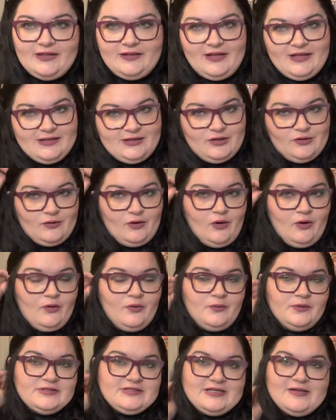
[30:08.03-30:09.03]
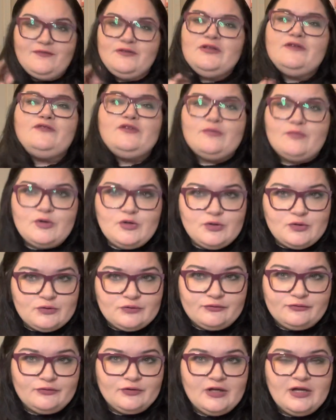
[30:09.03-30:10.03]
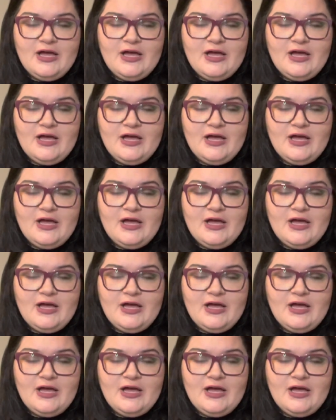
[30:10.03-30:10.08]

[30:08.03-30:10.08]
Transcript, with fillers: Like you're always, even if you move,